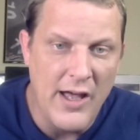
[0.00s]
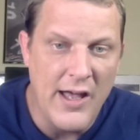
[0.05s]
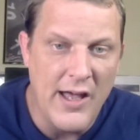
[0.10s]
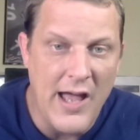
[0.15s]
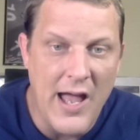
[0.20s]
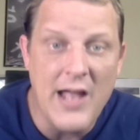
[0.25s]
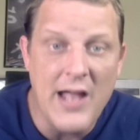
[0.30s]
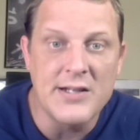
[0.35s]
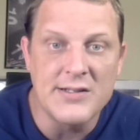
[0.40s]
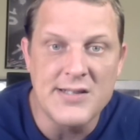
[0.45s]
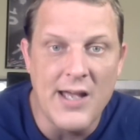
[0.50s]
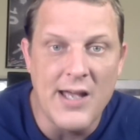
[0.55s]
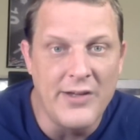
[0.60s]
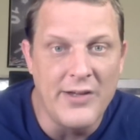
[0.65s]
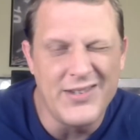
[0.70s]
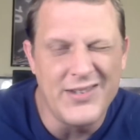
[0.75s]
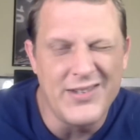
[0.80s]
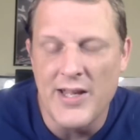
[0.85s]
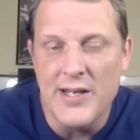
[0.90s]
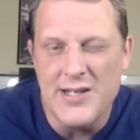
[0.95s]
I could tell
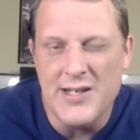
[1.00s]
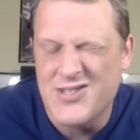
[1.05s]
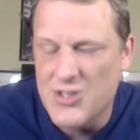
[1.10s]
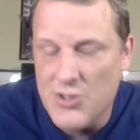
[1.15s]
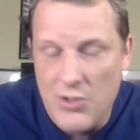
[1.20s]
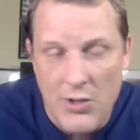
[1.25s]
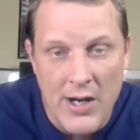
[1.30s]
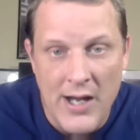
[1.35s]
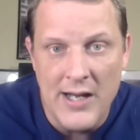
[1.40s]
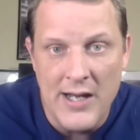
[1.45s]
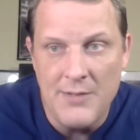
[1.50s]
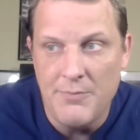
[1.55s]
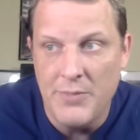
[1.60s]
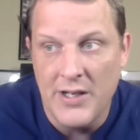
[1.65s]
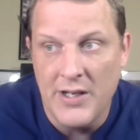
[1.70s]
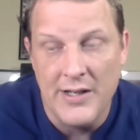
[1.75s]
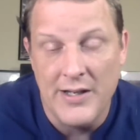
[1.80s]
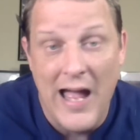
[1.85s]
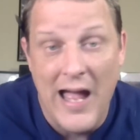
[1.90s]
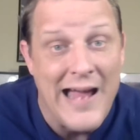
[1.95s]
the ladies tried,
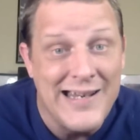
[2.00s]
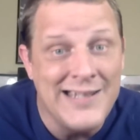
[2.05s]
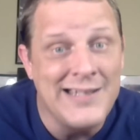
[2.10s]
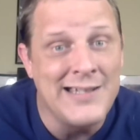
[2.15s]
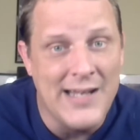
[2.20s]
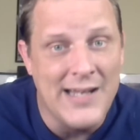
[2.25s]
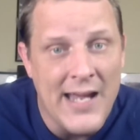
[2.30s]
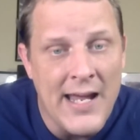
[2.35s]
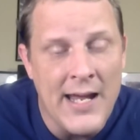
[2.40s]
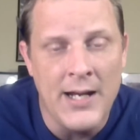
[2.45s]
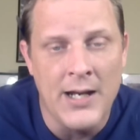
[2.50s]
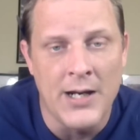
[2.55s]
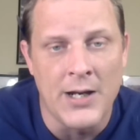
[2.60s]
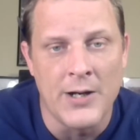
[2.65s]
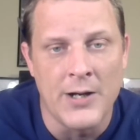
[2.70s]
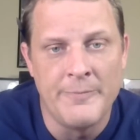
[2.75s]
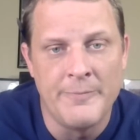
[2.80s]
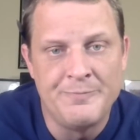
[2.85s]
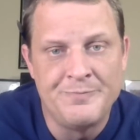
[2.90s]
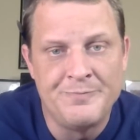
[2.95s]
but I didn't
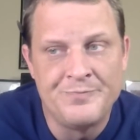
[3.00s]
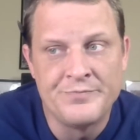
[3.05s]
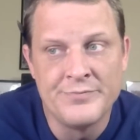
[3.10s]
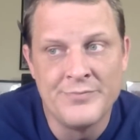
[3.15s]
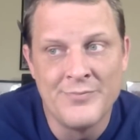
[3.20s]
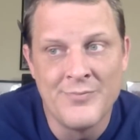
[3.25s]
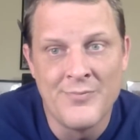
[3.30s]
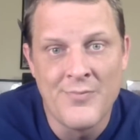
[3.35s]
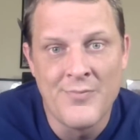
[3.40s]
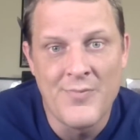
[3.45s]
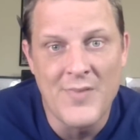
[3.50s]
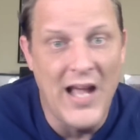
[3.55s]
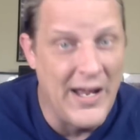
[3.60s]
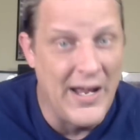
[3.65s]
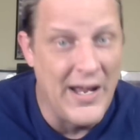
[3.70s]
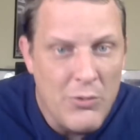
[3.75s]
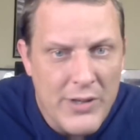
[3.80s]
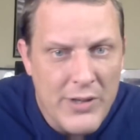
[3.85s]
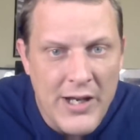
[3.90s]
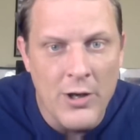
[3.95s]
care. I
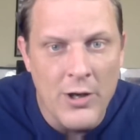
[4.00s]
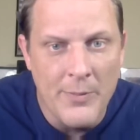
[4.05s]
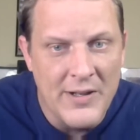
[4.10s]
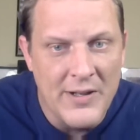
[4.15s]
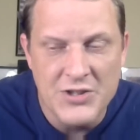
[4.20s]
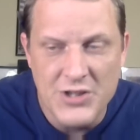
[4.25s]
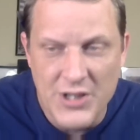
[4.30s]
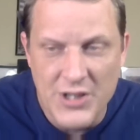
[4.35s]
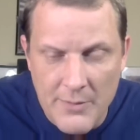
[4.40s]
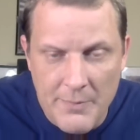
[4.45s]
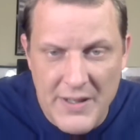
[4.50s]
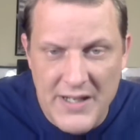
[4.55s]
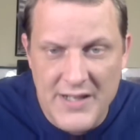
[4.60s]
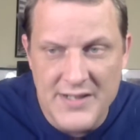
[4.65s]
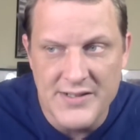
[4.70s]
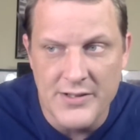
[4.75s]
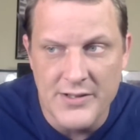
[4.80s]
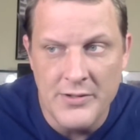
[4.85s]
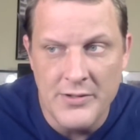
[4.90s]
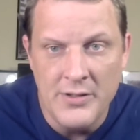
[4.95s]
don't care about Shayna
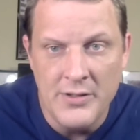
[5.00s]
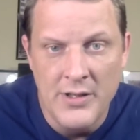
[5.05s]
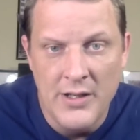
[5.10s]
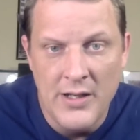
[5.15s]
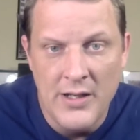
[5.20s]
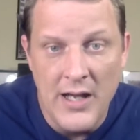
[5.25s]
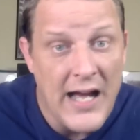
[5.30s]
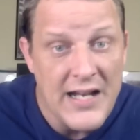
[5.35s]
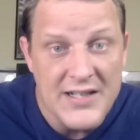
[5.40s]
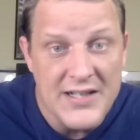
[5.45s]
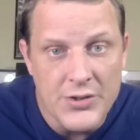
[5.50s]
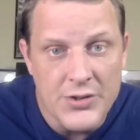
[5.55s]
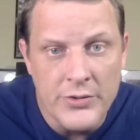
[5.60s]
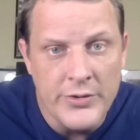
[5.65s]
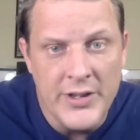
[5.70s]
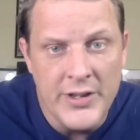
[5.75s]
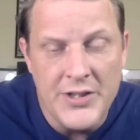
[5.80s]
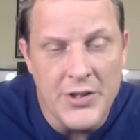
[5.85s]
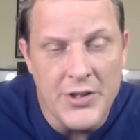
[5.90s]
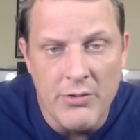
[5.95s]
Baszler. I
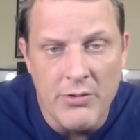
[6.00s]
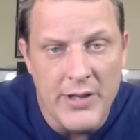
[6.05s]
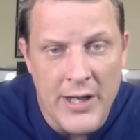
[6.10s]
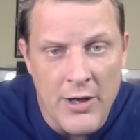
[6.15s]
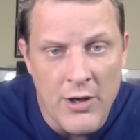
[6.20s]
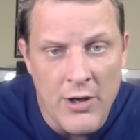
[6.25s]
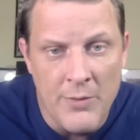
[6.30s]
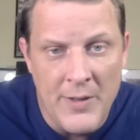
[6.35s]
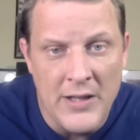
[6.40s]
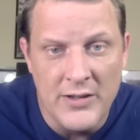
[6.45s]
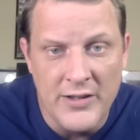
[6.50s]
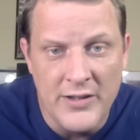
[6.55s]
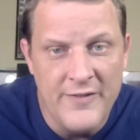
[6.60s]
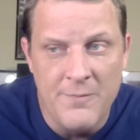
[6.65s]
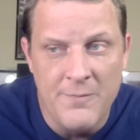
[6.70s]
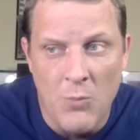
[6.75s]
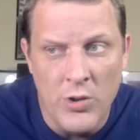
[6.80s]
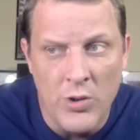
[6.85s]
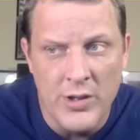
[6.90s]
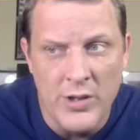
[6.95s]
certainly don't care about
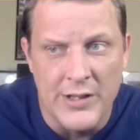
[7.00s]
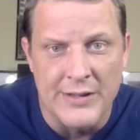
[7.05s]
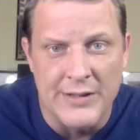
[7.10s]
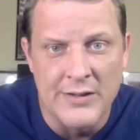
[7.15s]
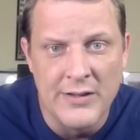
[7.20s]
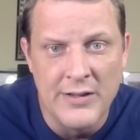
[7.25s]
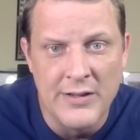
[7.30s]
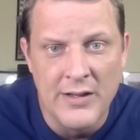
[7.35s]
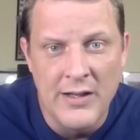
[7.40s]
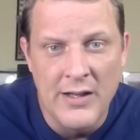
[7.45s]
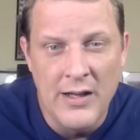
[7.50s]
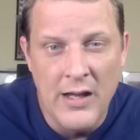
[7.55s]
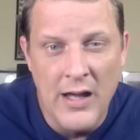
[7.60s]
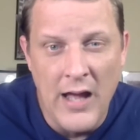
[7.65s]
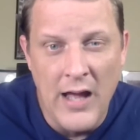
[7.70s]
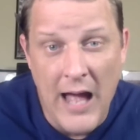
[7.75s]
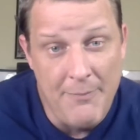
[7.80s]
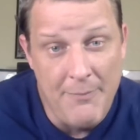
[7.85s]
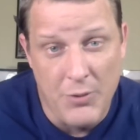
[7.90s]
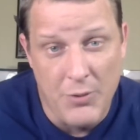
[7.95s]
Liv Morgan.
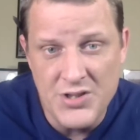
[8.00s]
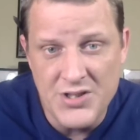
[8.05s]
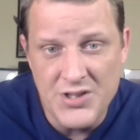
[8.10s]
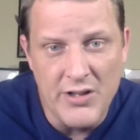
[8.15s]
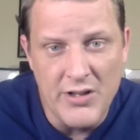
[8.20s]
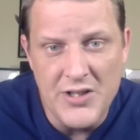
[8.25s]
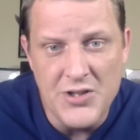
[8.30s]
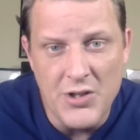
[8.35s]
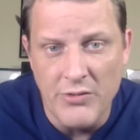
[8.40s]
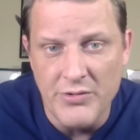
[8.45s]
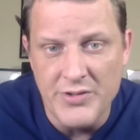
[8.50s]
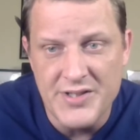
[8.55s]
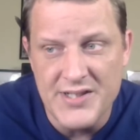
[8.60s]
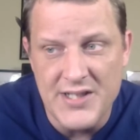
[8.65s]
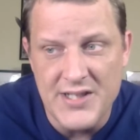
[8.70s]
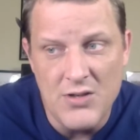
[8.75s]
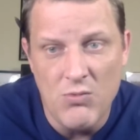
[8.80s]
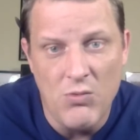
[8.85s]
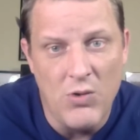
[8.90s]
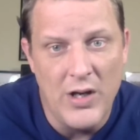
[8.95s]
I personally don't
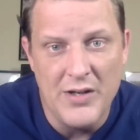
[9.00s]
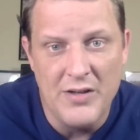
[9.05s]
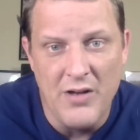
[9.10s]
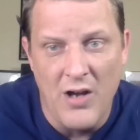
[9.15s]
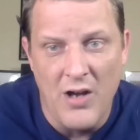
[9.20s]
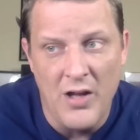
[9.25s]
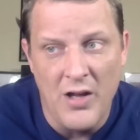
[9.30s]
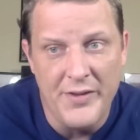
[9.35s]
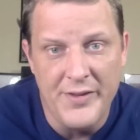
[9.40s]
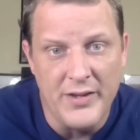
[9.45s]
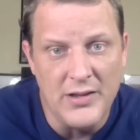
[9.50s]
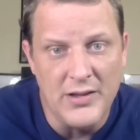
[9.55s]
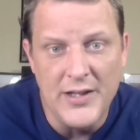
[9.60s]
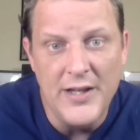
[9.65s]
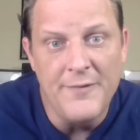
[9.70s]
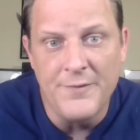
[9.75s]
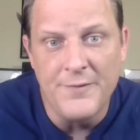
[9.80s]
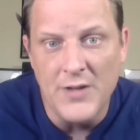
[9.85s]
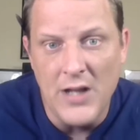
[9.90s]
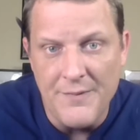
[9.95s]
see what all the
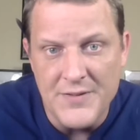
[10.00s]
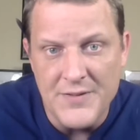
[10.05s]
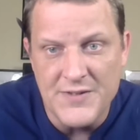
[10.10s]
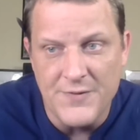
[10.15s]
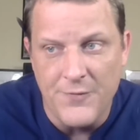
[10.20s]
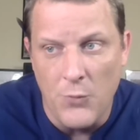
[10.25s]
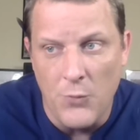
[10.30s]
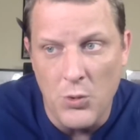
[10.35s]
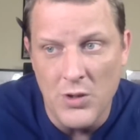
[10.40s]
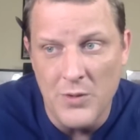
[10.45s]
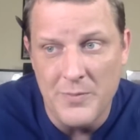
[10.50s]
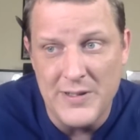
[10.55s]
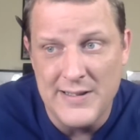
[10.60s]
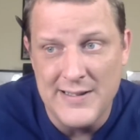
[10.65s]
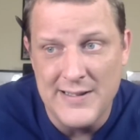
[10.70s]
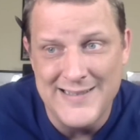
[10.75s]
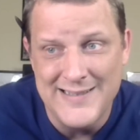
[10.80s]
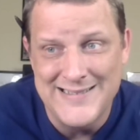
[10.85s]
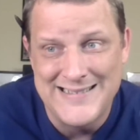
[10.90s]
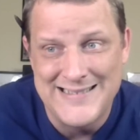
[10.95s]
Liv love is for
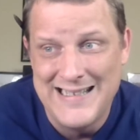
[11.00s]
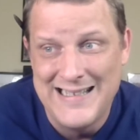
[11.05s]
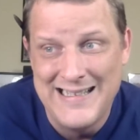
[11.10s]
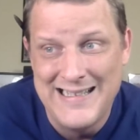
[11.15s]
because